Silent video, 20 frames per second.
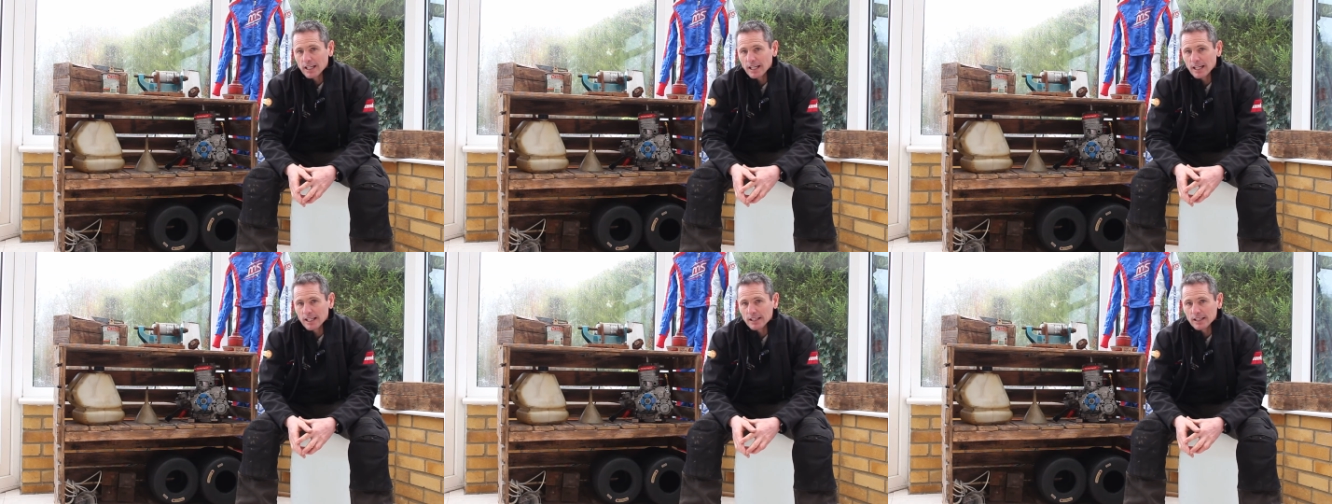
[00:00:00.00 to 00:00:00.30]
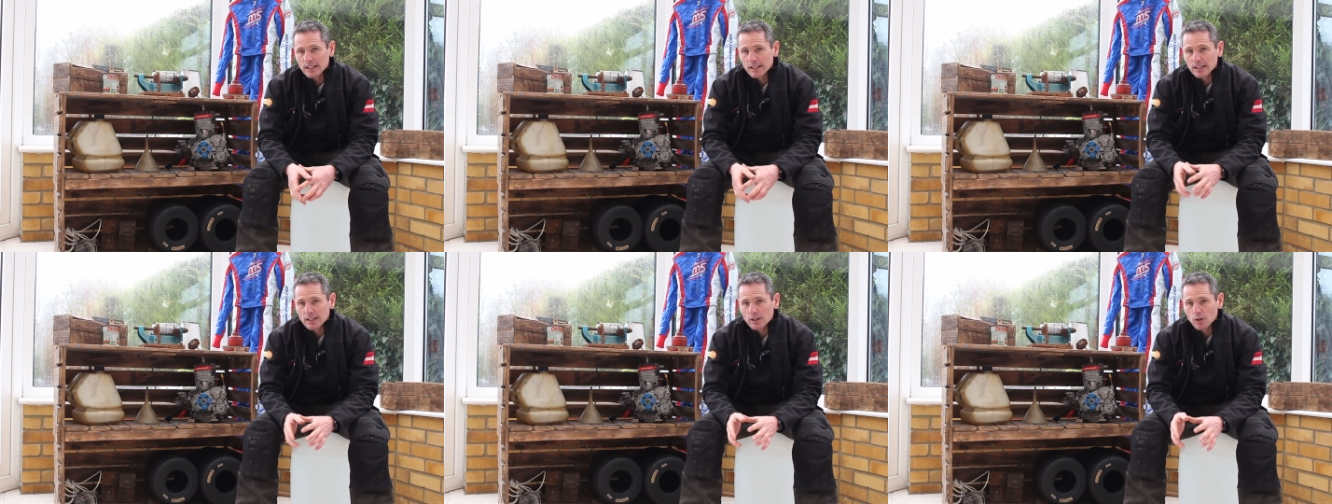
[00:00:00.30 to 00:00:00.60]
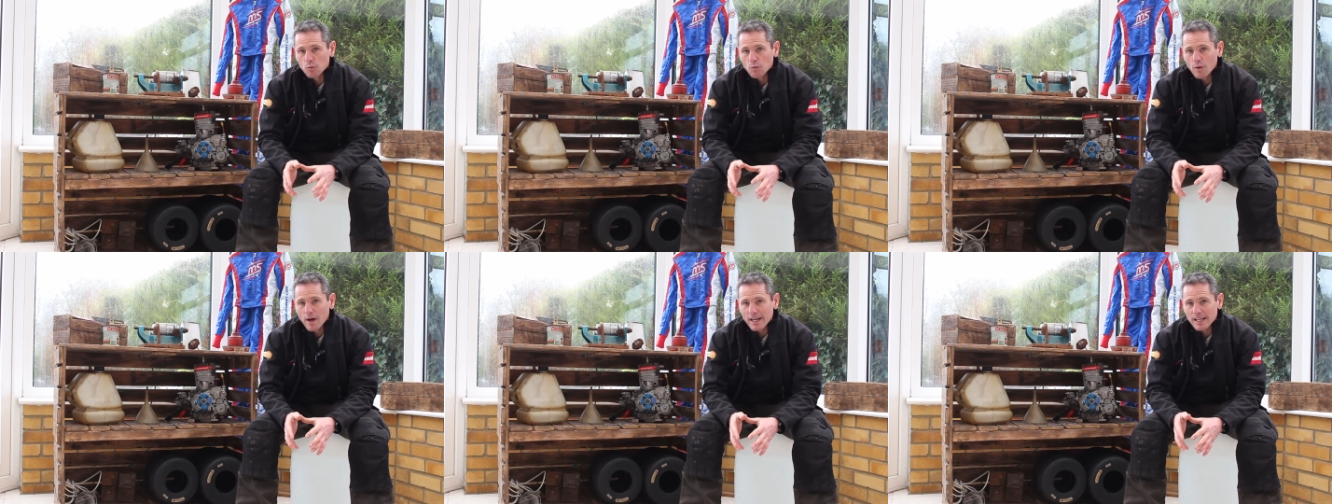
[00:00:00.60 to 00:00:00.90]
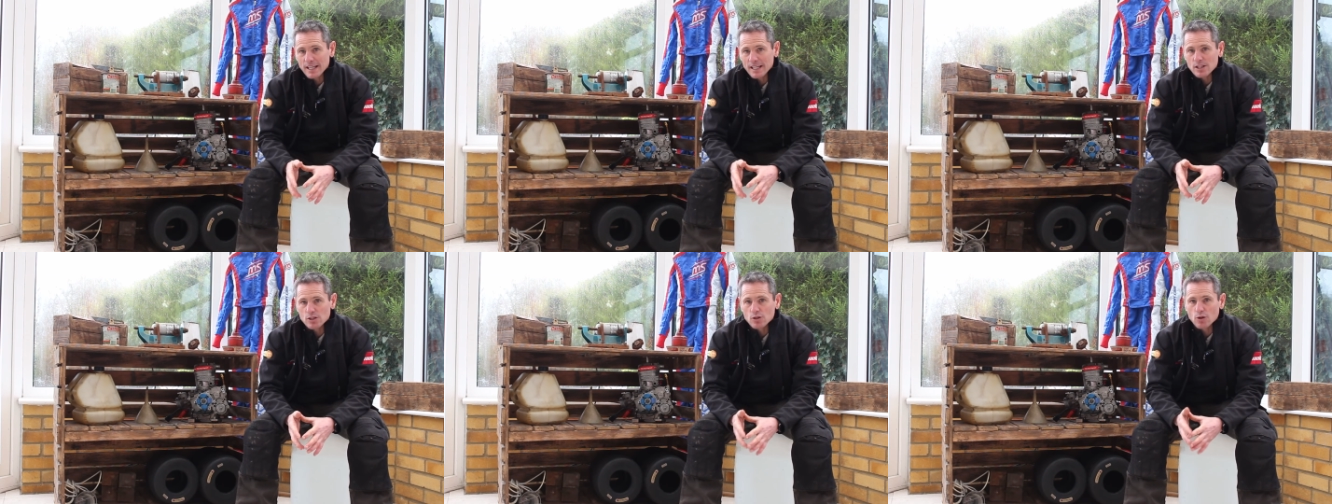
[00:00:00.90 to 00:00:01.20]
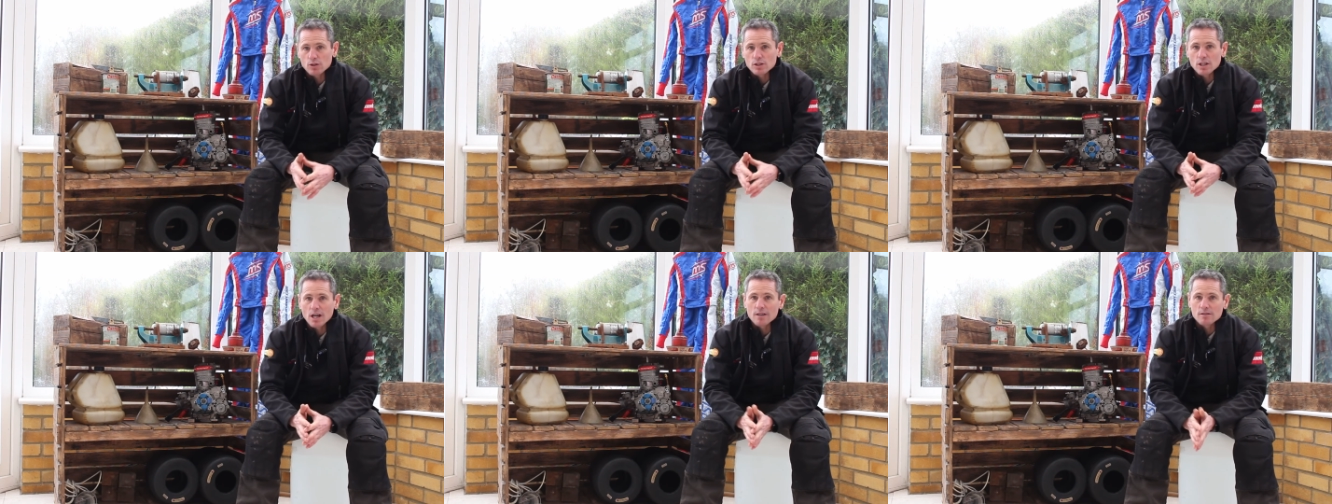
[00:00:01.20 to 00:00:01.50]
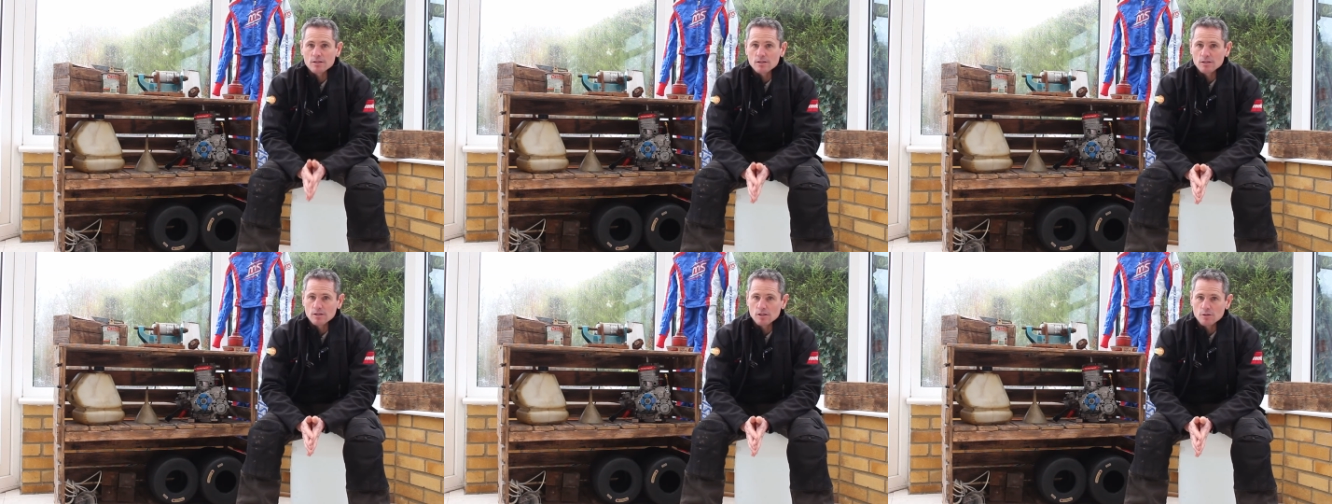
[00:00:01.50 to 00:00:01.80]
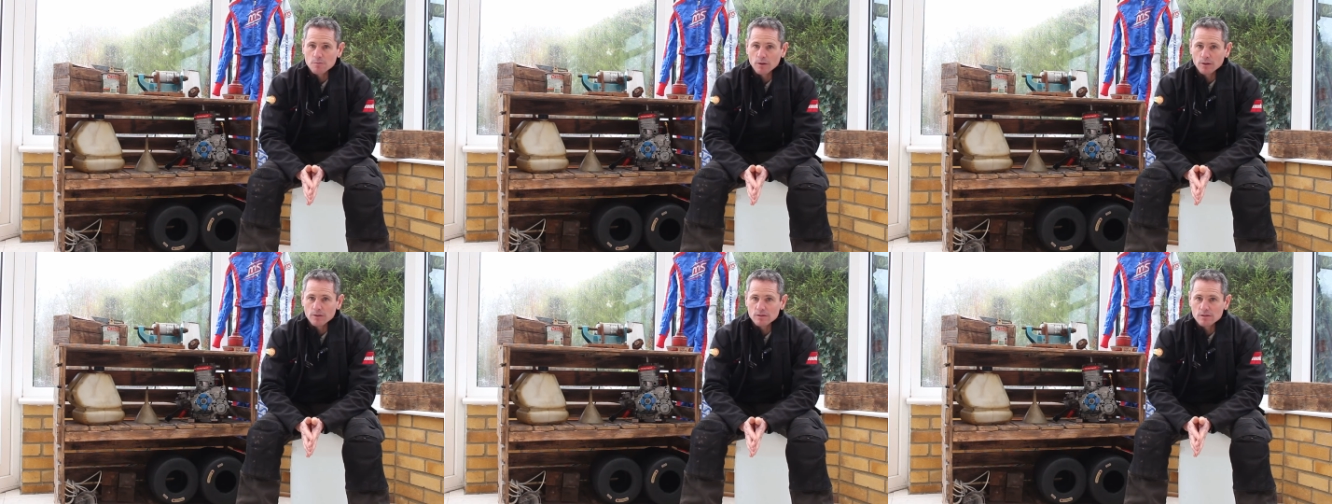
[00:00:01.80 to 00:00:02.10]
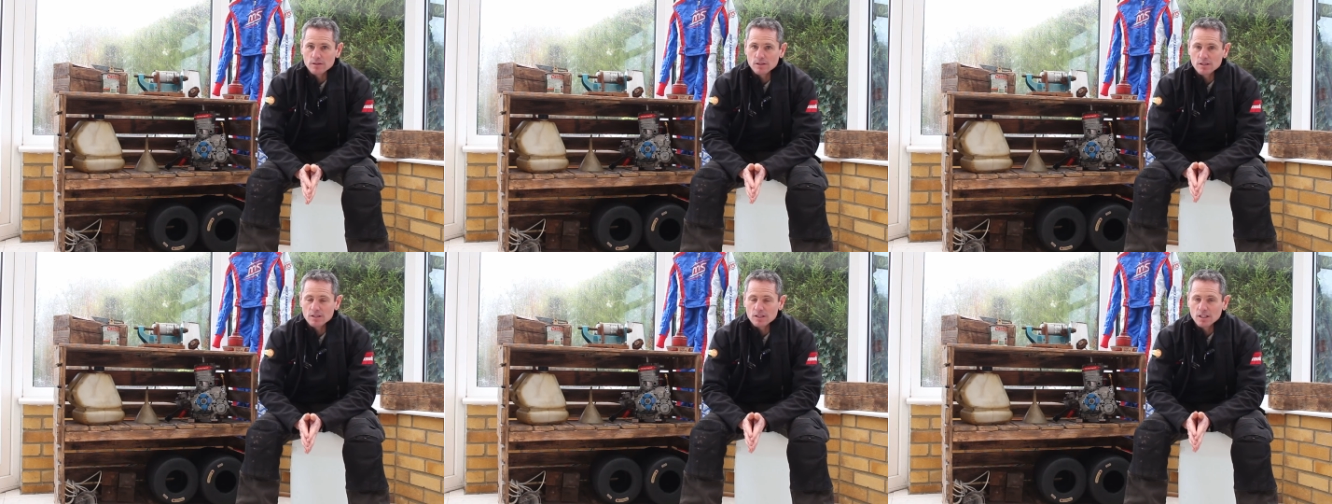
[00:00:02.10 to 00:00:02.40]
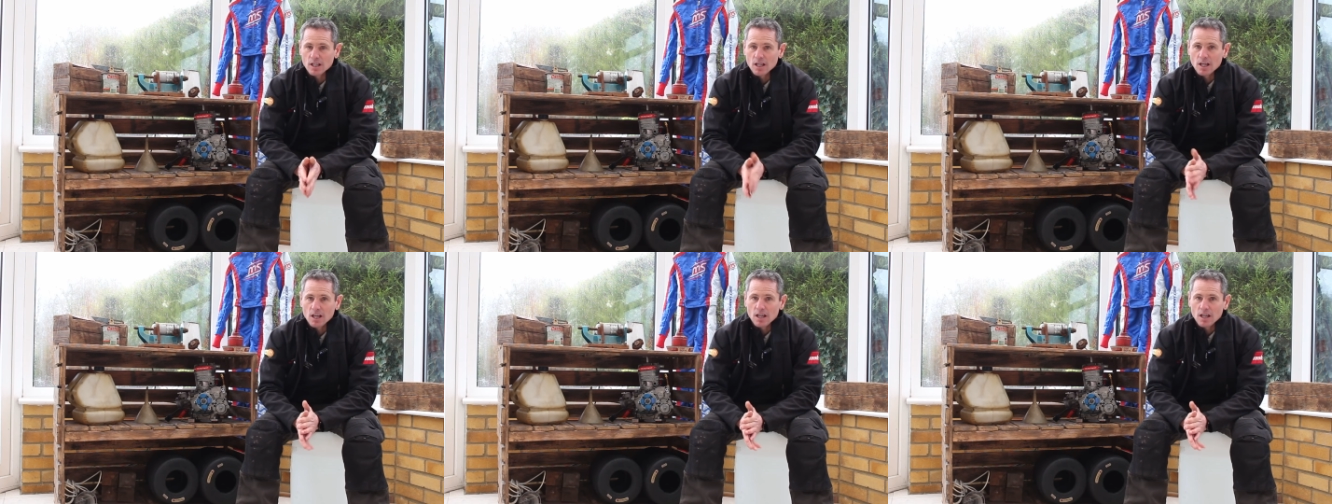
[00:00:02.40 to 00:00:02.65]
in the way it's got us some sponsors.